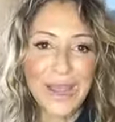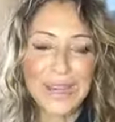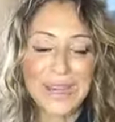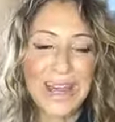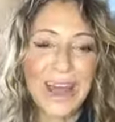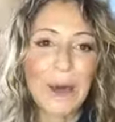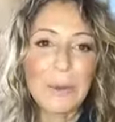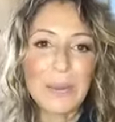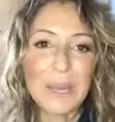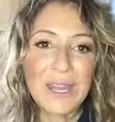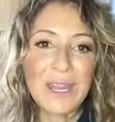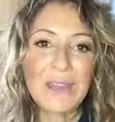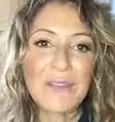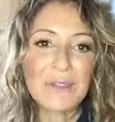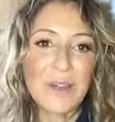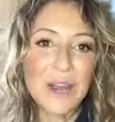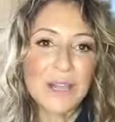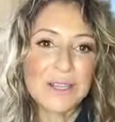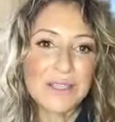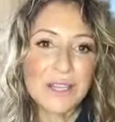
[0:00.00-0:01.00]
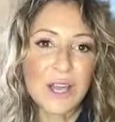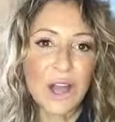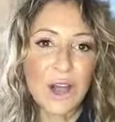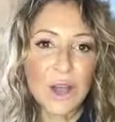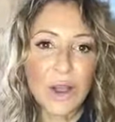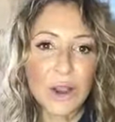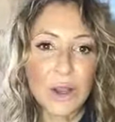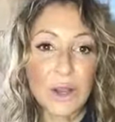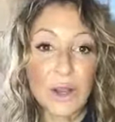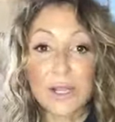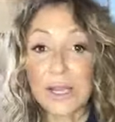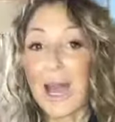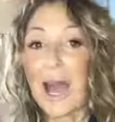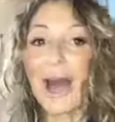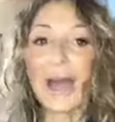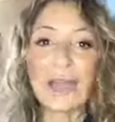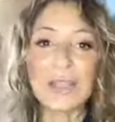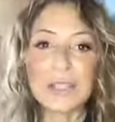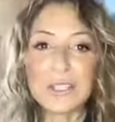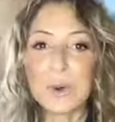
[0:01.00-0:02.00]
How many of us are
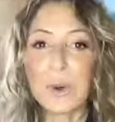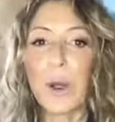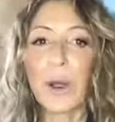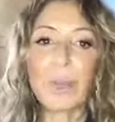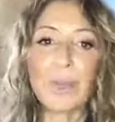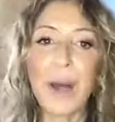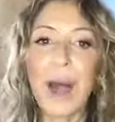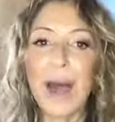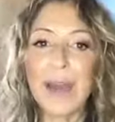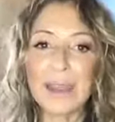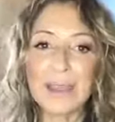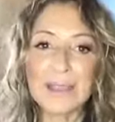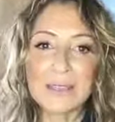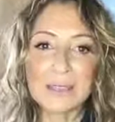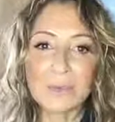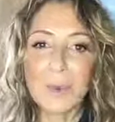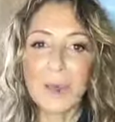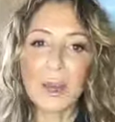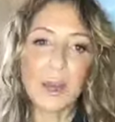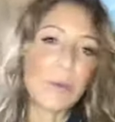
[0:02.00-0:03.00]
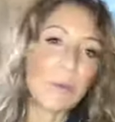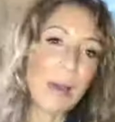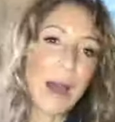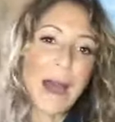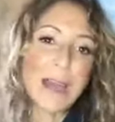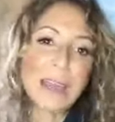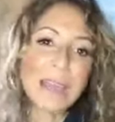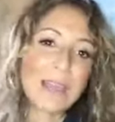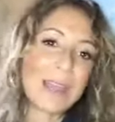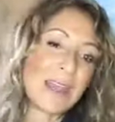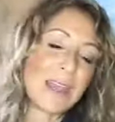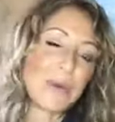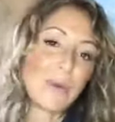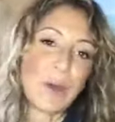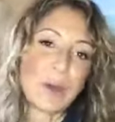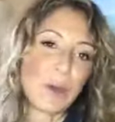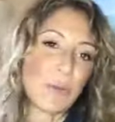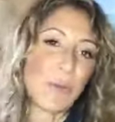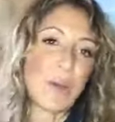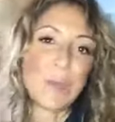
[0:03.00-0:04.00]
kind to our bodies when
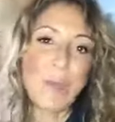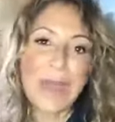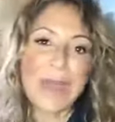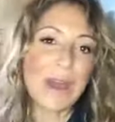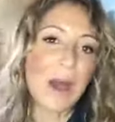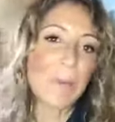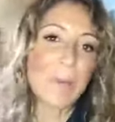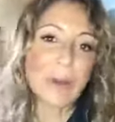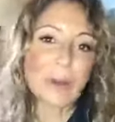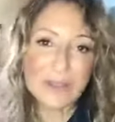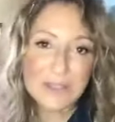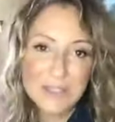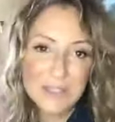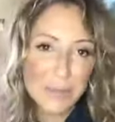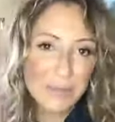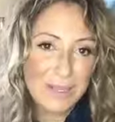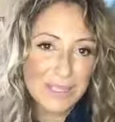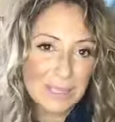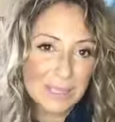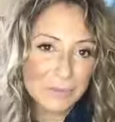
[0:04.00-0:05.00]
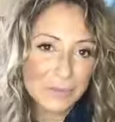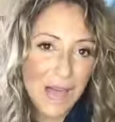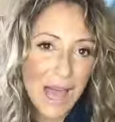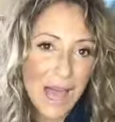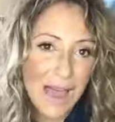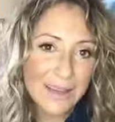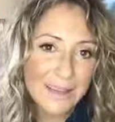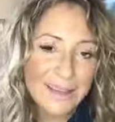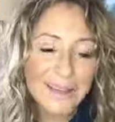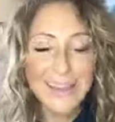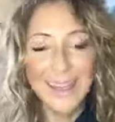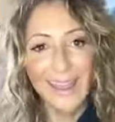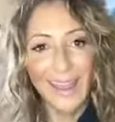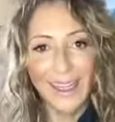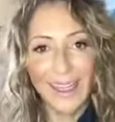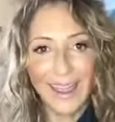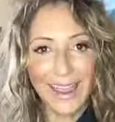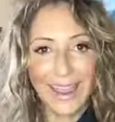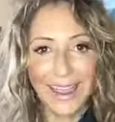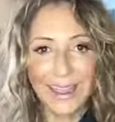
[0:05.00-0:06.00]
we wake up and our stomach's flat
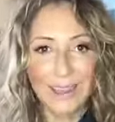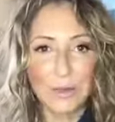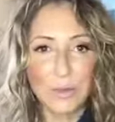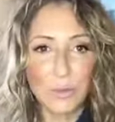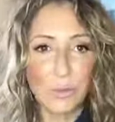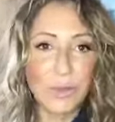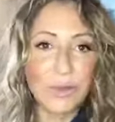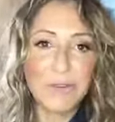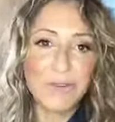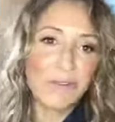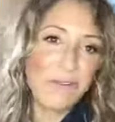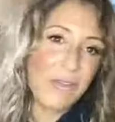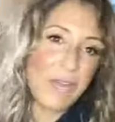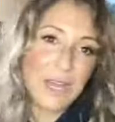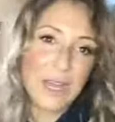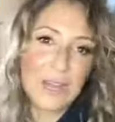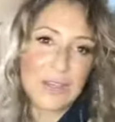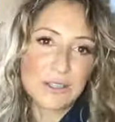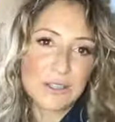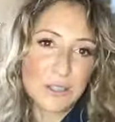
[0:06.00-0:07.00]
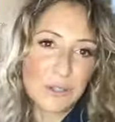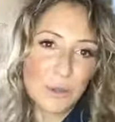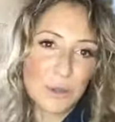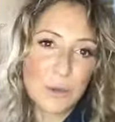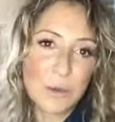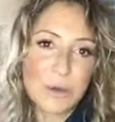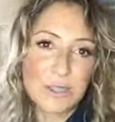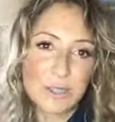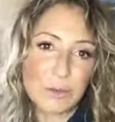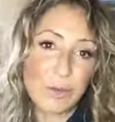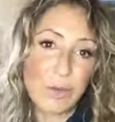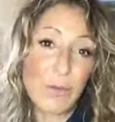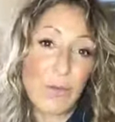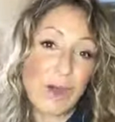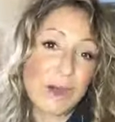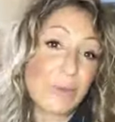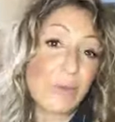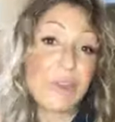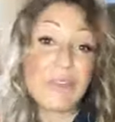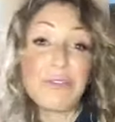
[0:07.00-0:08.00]
and we fit into the clothes that we want
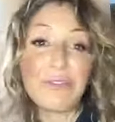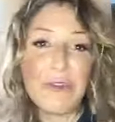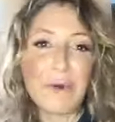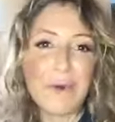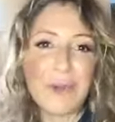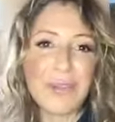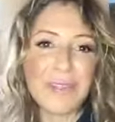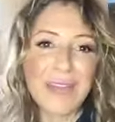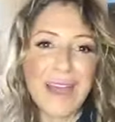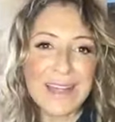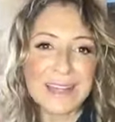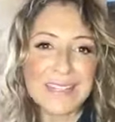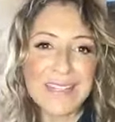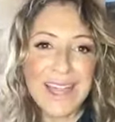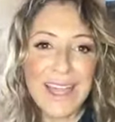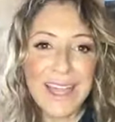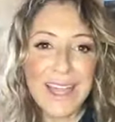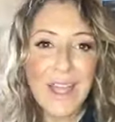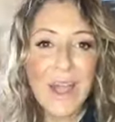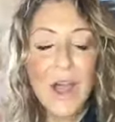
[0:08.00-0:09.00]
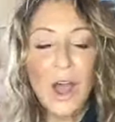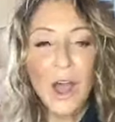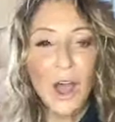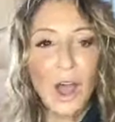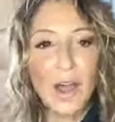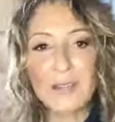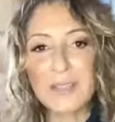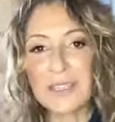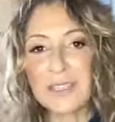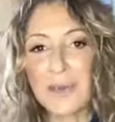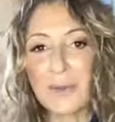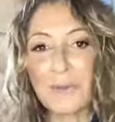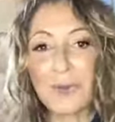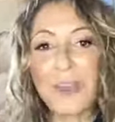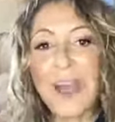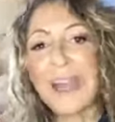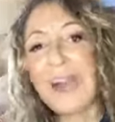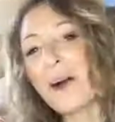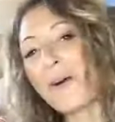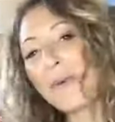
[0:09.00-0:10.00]
and we feel good that day? All of a sudden we're
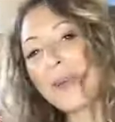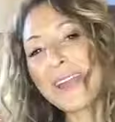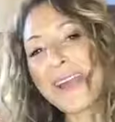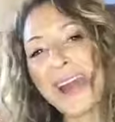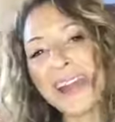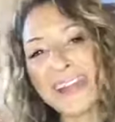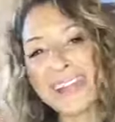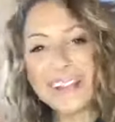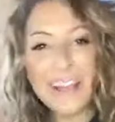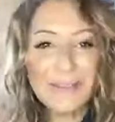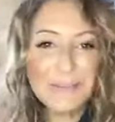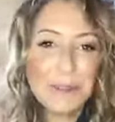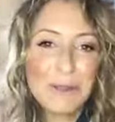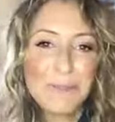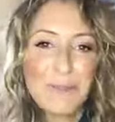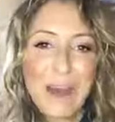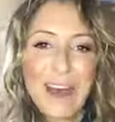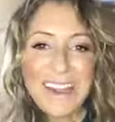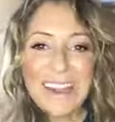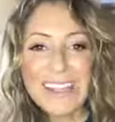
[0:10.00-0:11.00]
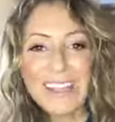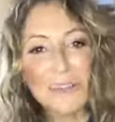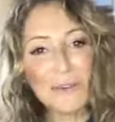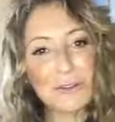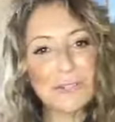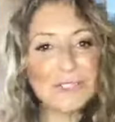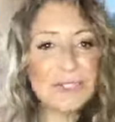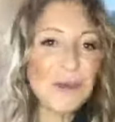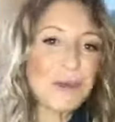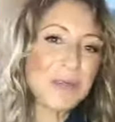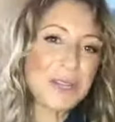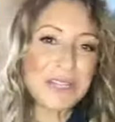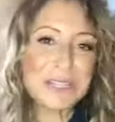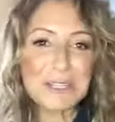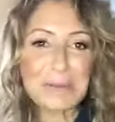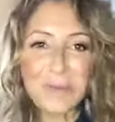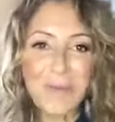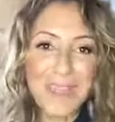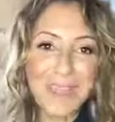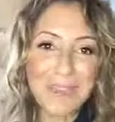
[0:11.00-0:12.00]
like, oh my God, I love you, body. You're so good to
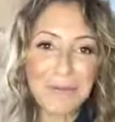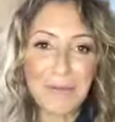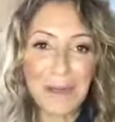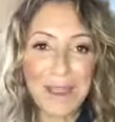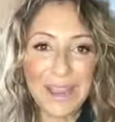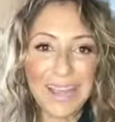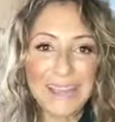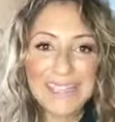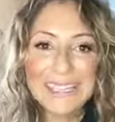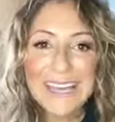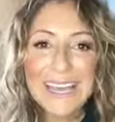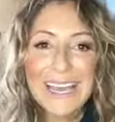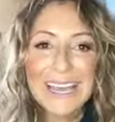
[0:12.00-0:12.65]
me, right?